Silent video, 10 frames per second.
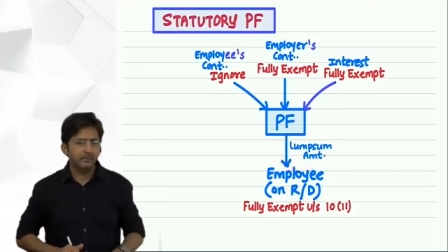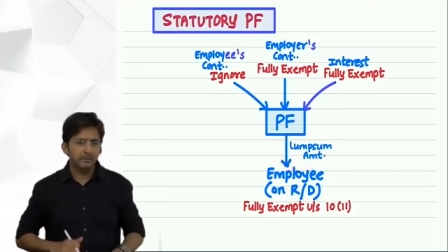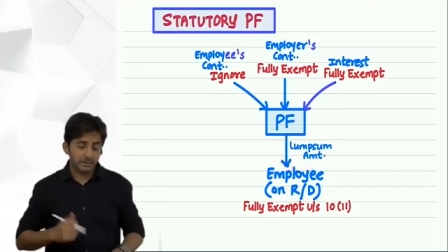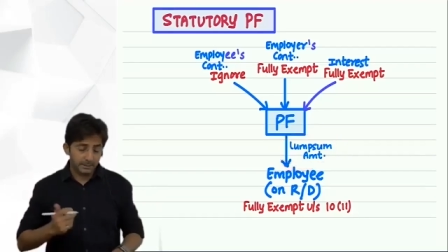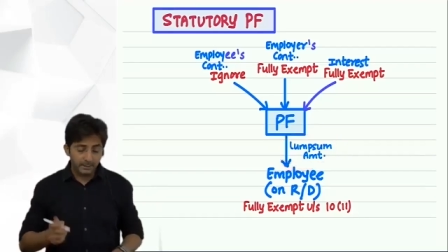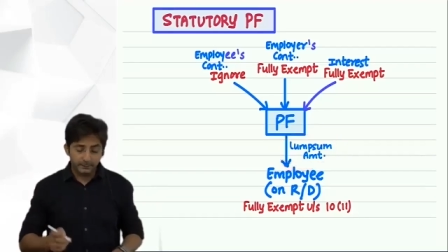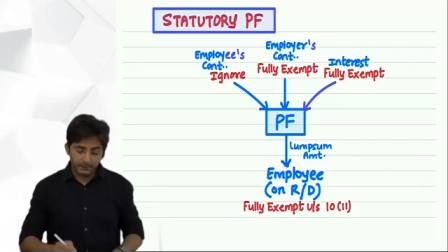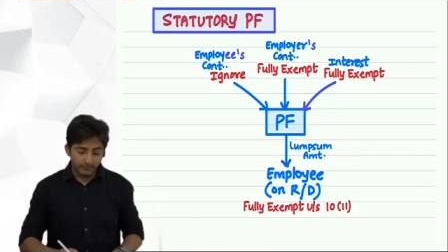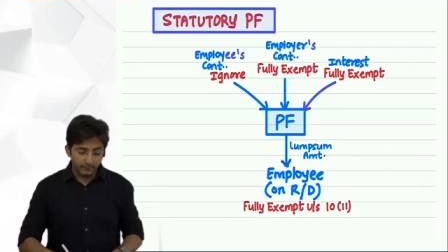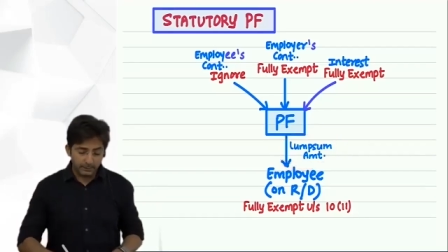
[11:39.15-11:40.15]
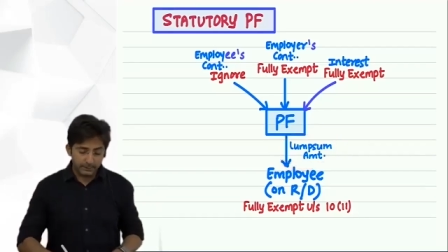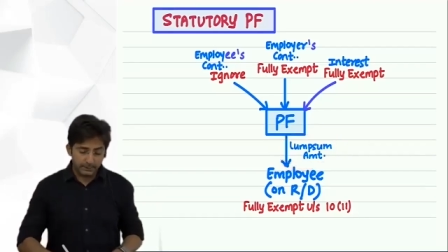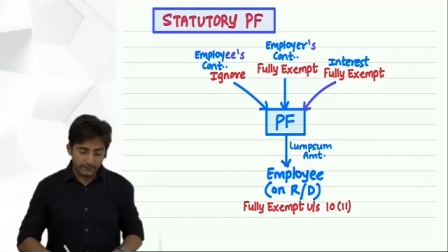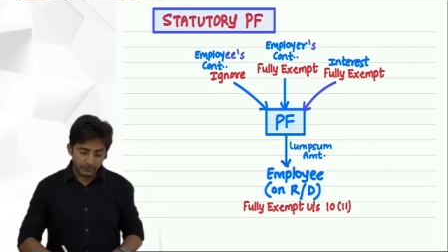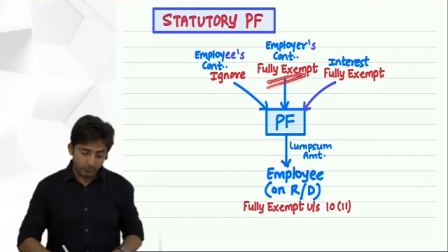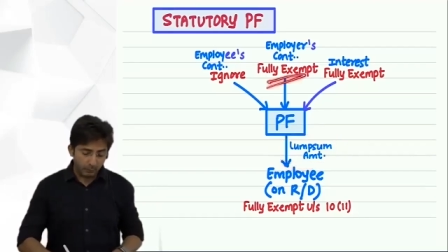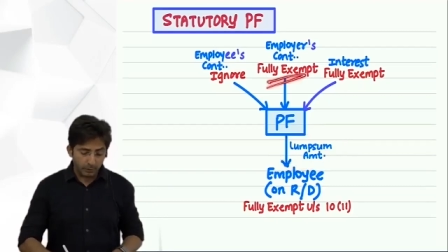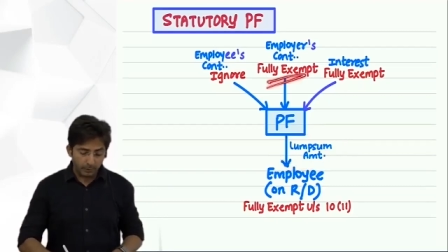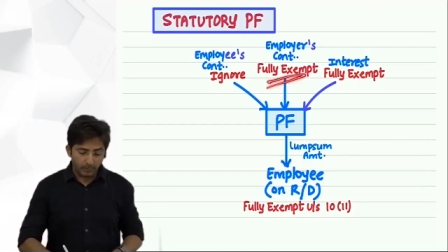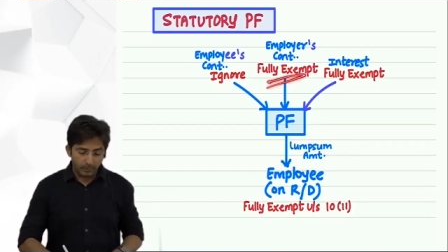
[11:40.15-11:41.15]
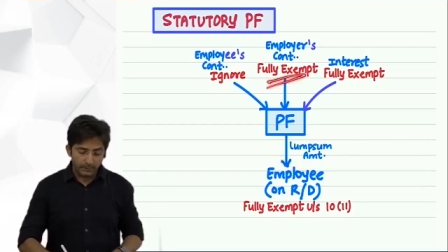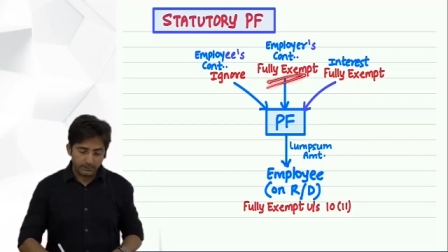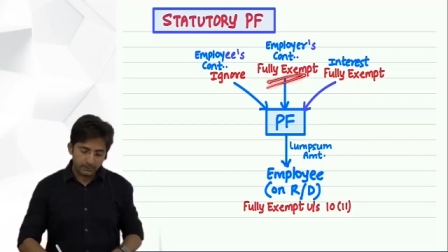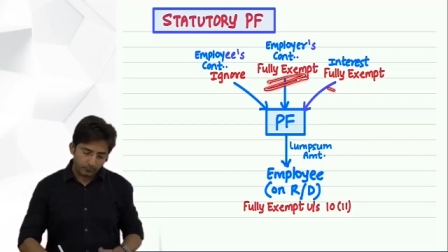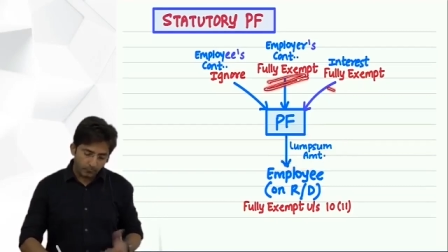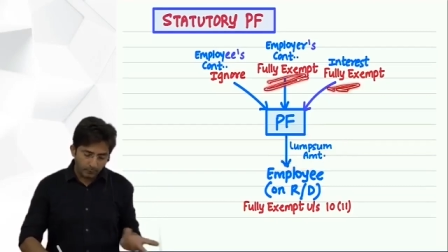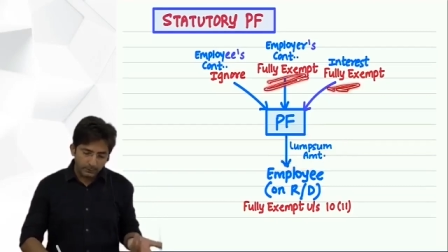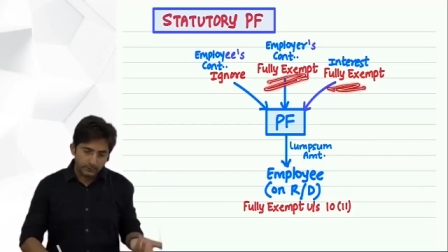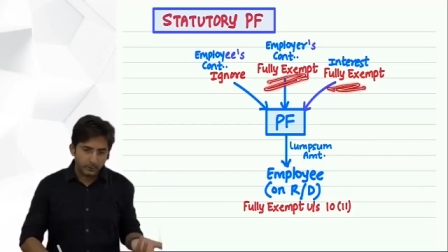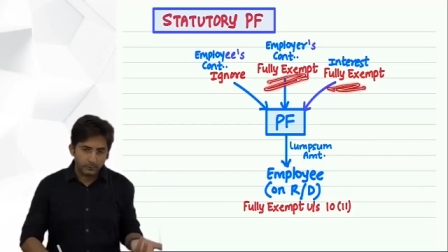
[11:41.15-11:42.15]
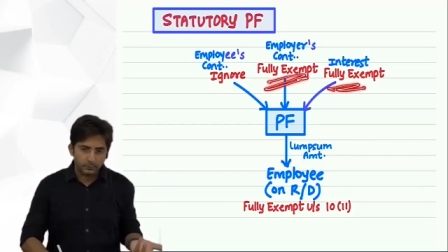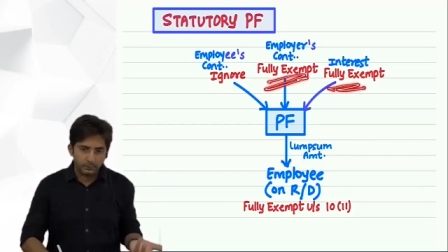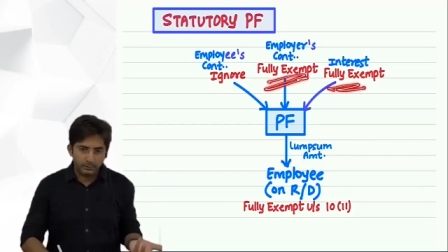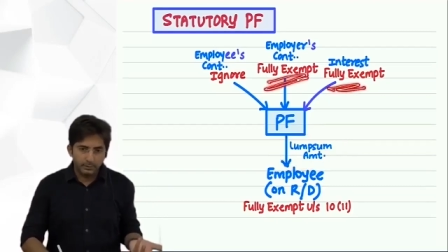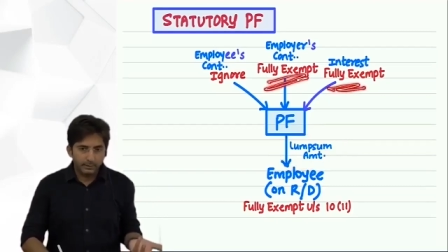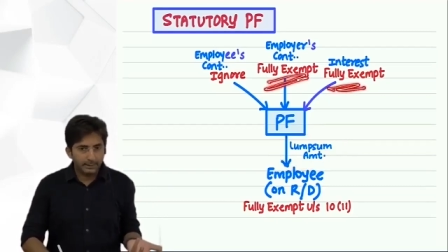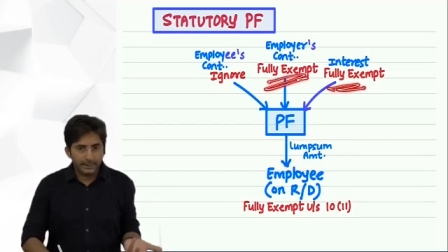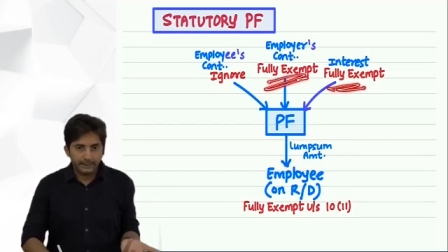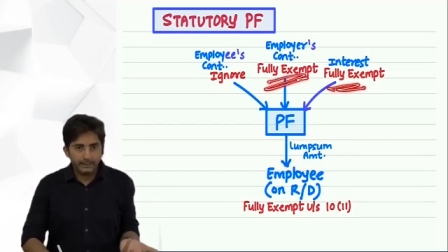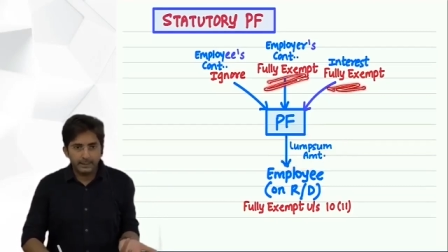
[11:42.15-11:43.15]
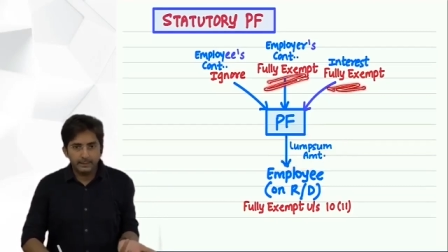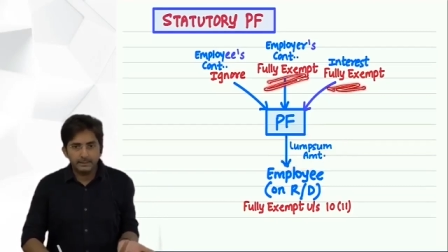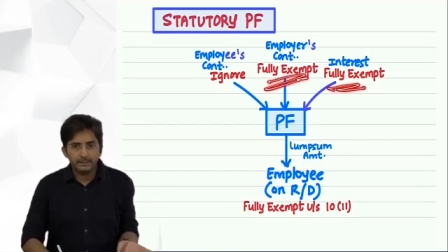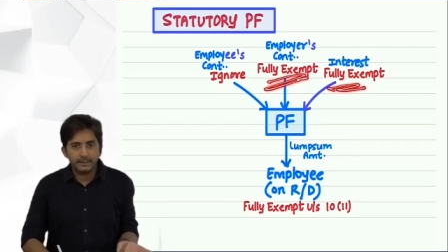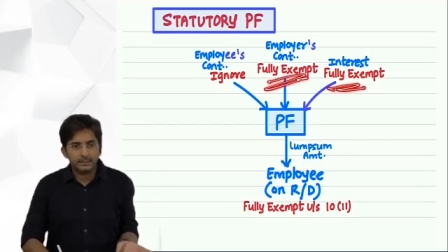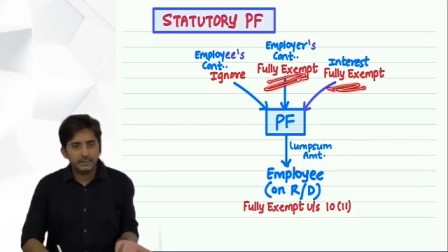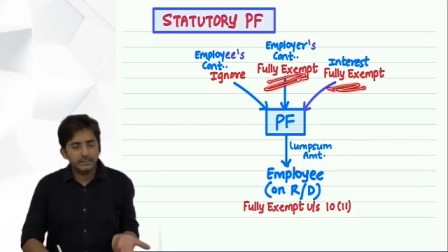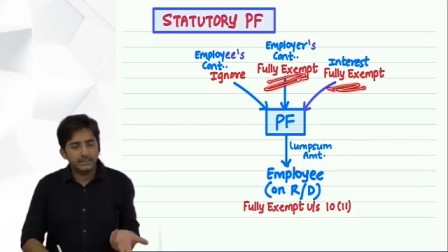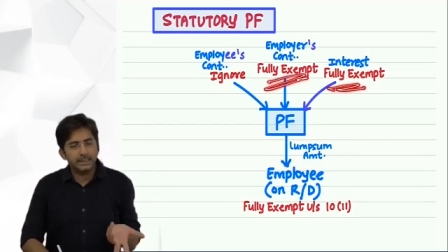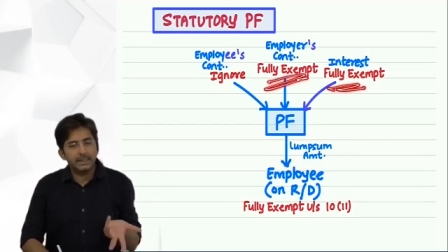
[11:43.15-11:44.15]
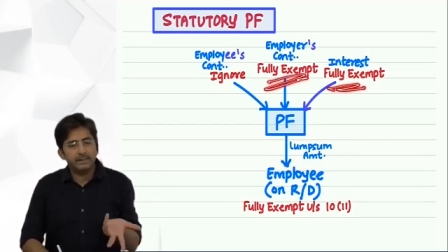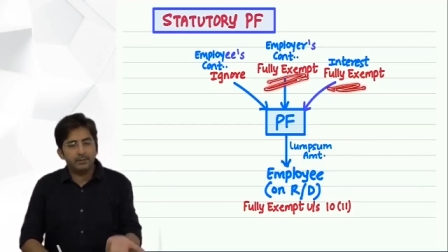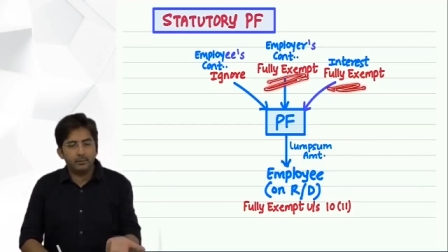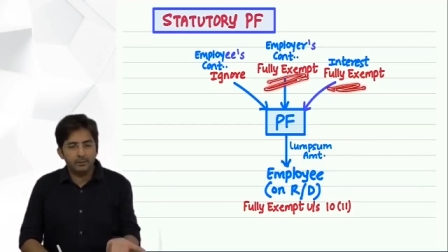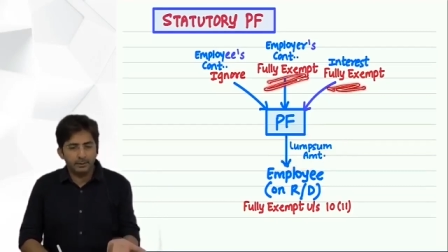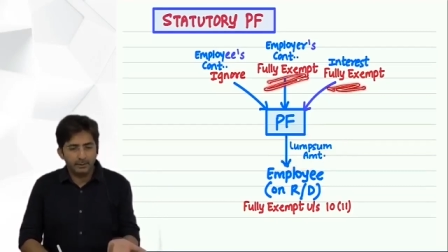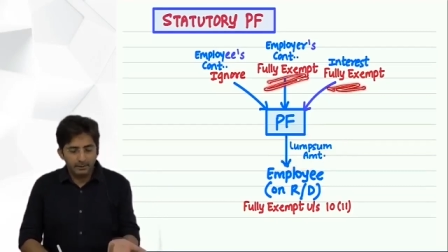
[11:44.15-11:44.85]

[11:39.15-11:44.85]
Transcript: But still, if someone says, so what about this? So for this also, technically the section is 1011 only,